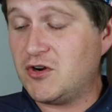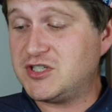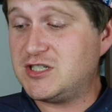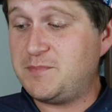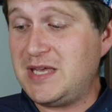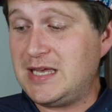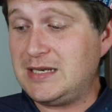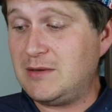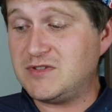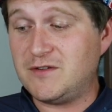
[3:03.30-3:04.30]
as
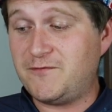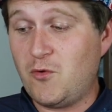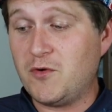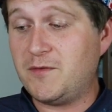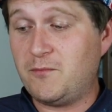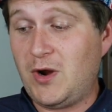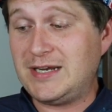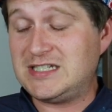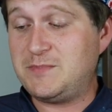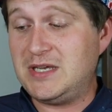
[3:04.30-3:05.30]
spin, it was the
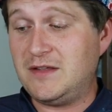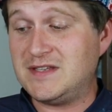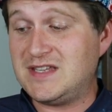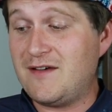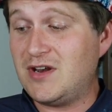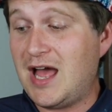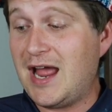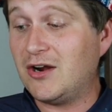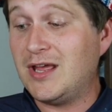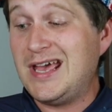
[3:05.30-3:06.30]
4th-ranked spin on the
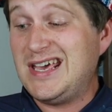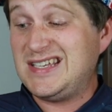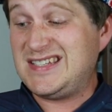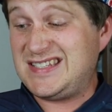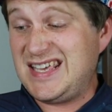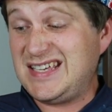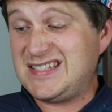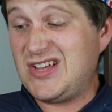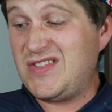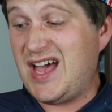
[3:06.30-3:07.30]
7-iron,
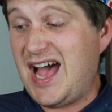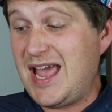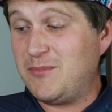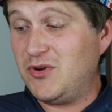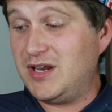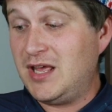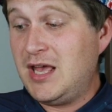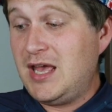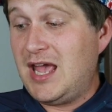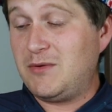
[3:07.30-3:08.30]
6th on the hybrid,
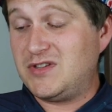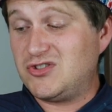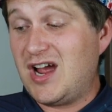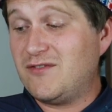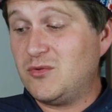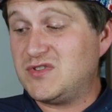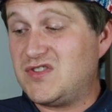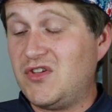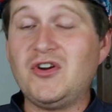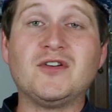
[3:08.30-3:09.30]
and with the driver, it was
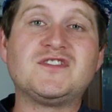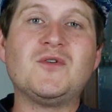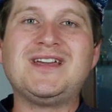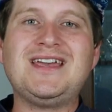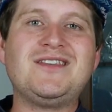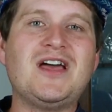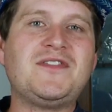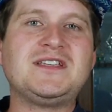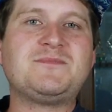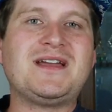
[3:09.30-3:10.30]
3rd. So again,
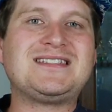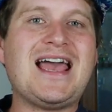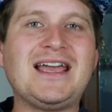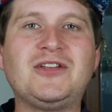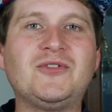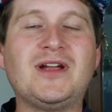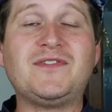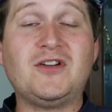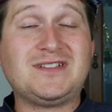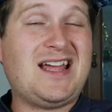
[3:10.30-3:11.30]
nothing spectacular right
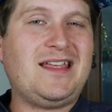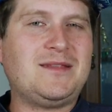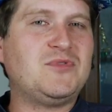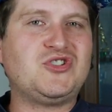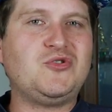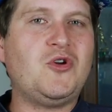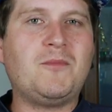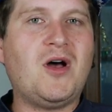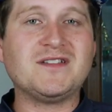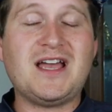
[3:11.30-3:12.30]
there. It's kind of like the Mizuno
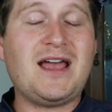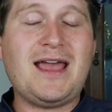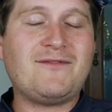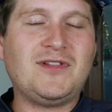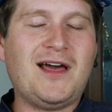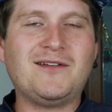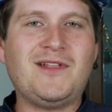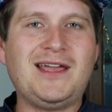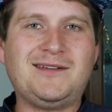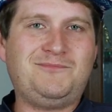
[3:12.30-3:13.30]
balls. I have a lot
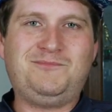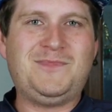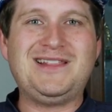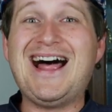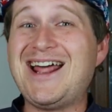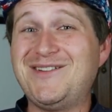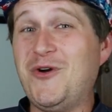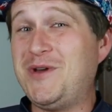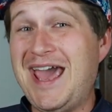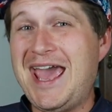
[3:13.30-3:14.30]
of
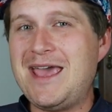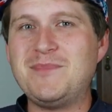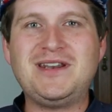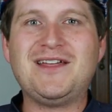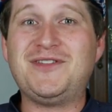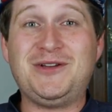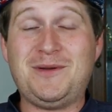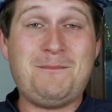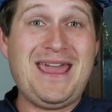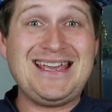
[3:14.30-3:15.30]
okay, but nothing
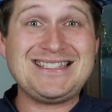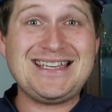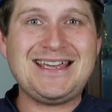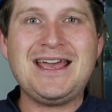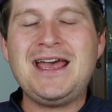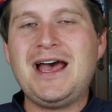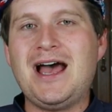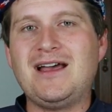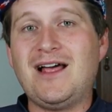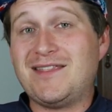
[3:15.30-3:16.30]
amazing.
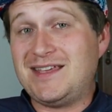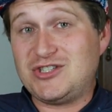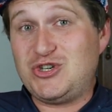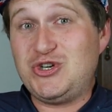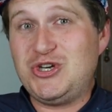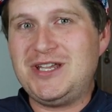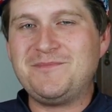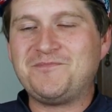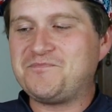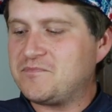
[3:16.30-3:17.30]
A lot of things good.